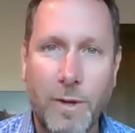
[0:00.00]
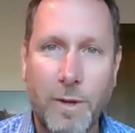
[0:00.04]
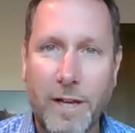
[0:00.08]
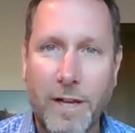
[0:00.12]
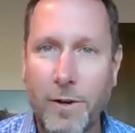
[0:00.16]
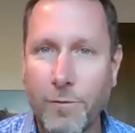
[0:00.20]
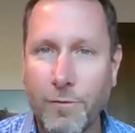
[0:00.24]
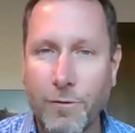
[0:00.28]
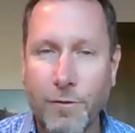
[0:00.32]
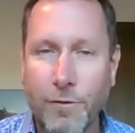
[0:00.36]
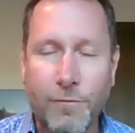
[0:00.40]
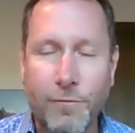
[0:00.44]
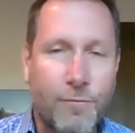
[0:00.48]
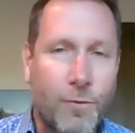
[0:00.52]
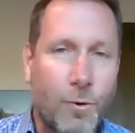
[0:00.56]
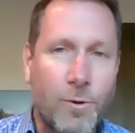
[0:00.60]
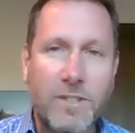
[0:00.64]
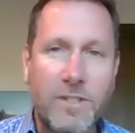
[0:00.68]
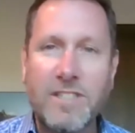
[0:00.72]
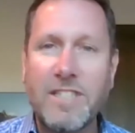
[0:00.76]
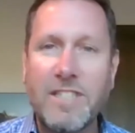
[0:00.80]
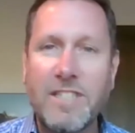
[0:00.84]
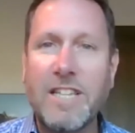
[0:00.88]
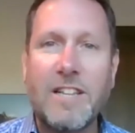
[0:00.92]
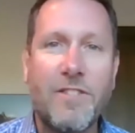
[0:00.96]
We had over
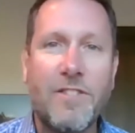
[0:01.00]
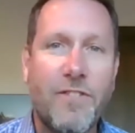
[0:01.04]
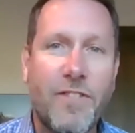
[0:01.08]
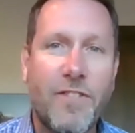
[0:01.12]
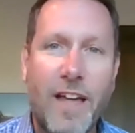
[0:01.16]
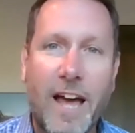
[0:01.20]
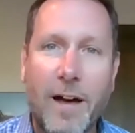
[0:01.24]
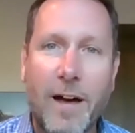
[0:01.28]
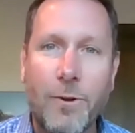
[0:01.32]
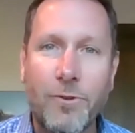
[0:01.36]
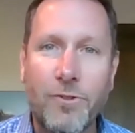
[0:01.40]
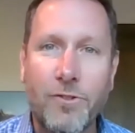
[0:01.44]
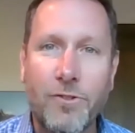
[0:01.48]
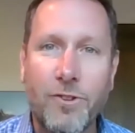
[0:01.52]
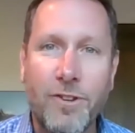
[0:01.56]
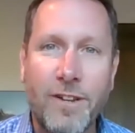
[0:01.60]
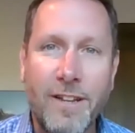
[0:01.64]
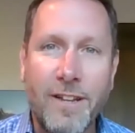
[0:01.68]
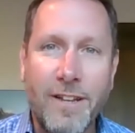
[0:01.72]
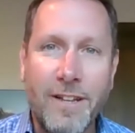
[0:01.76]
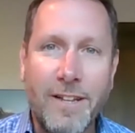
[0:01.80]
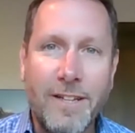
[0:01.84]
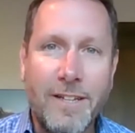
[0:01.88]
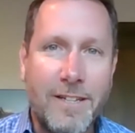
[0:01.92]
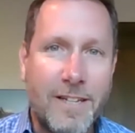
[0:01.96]

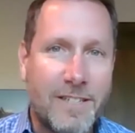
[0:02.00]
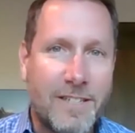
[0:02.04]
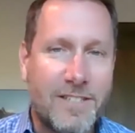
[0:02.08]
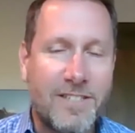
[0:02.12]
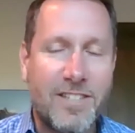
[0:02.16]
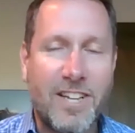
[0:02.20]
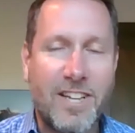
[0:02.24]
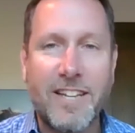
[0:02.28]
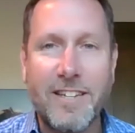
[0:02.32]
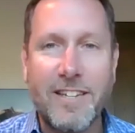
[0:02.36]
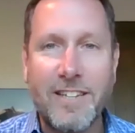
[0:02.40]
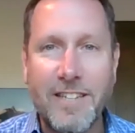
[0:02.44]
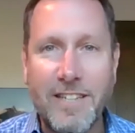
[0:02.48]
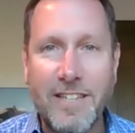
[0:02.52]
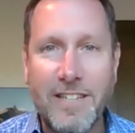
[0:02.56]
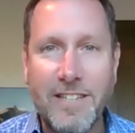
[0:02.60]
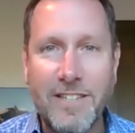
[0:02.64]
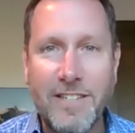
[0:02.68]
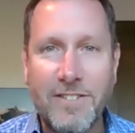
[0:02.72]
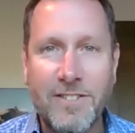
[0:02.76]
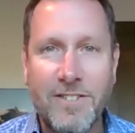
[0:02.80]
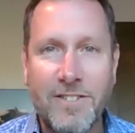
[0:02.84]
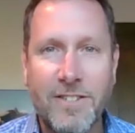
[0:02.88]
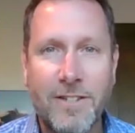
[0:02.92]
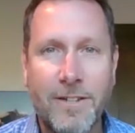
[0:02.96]
14,000
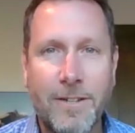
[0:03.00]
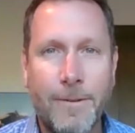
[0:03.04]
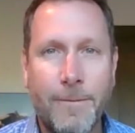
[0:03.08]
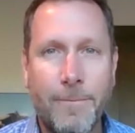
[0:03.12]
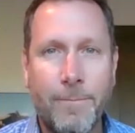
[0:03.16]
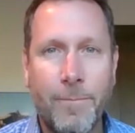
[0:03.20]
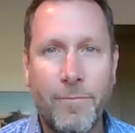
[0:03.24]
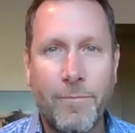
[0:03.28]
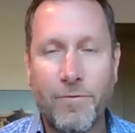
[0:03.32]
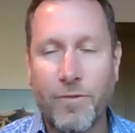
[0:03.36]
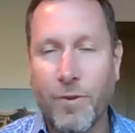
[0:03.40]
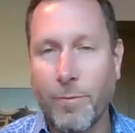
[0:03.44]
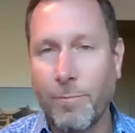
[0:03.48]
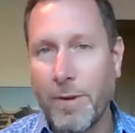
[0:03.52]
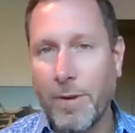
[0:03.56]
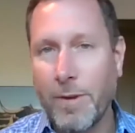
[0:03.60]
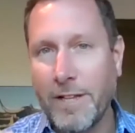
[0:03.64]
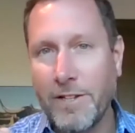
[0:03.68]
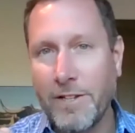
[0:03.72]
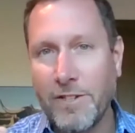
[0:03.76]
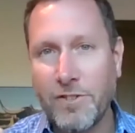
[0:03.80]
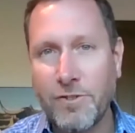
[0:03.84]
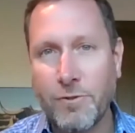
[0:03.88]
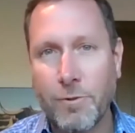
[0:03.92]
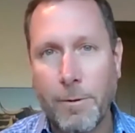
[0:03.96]
attendees from
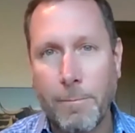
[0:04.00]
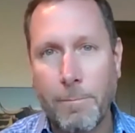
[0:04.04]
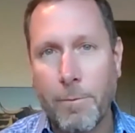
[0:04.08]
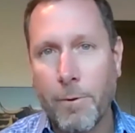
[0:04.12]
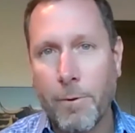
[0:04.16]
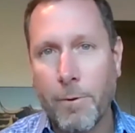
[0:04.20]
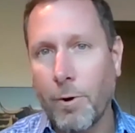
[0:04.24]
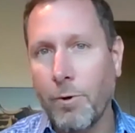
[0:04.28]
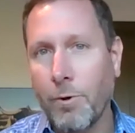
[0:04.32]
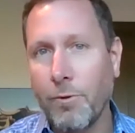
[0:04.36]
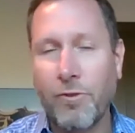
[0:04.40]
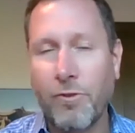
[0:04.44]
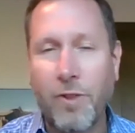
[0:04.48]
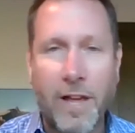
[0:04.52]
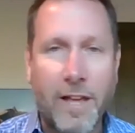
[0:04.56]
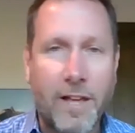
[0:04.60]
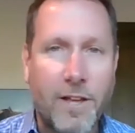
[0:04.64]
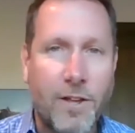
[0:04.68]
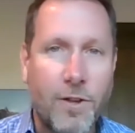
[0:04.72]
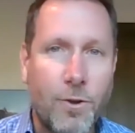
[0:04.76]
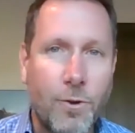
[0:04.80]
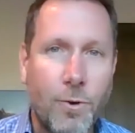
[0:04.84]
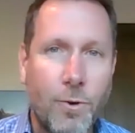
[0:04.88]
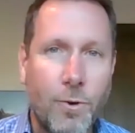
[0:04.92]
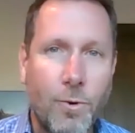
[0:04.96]
industry pros
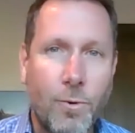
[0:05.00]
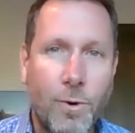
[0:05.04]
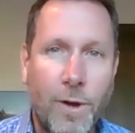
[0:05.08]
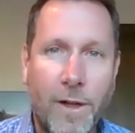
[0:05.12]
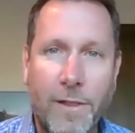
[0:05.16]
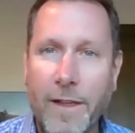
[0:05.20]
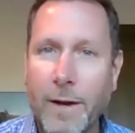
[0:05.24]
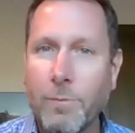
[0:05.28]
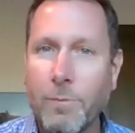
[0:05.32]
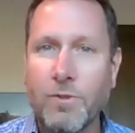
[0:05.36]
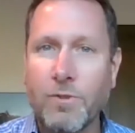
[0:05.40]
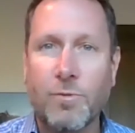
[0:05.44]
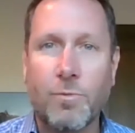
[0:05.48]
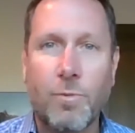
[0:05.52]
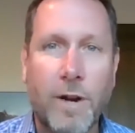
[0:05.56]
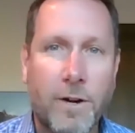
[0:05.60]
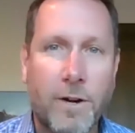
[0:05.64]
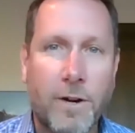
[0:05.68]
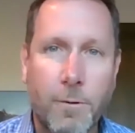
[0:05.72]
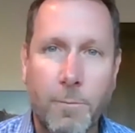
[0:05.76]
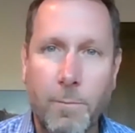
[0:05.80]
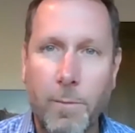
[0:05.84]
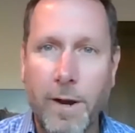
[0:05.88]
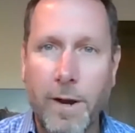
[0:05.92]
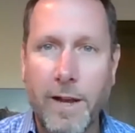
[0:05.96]
like you, and that was
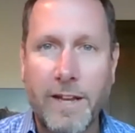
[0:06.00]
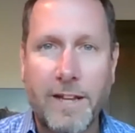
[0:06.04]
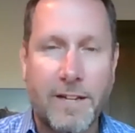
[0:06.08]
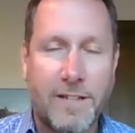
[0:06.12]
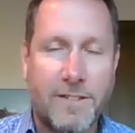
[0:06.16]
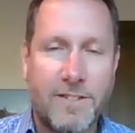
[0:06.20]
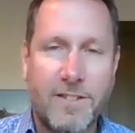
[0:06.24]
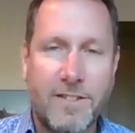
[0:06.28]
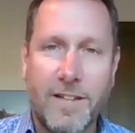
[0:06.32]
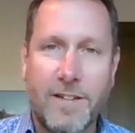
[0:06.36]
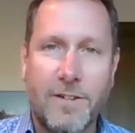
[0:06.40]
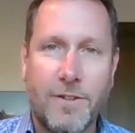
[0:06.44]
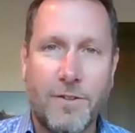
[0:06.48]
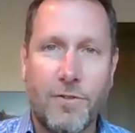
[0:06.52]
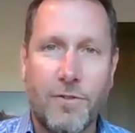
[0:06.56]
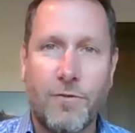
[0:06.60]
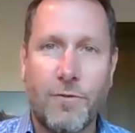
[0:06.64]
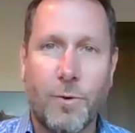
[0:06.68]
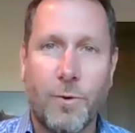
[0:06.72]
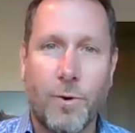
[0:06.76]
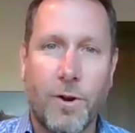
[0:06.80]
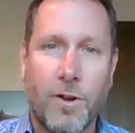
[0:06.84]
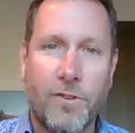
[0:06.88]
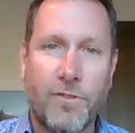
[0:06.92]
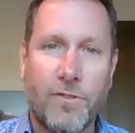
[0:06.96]
record-breaking attendance
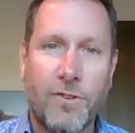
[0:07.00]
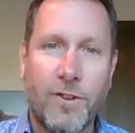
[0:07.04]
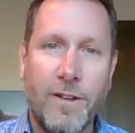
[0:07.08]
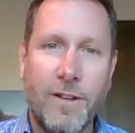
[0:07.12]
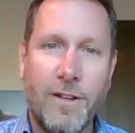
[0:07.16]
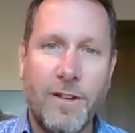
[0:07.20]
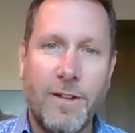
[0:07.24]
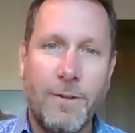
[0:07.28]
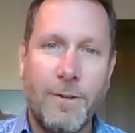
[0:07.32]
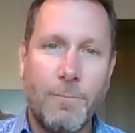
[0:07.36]
for us.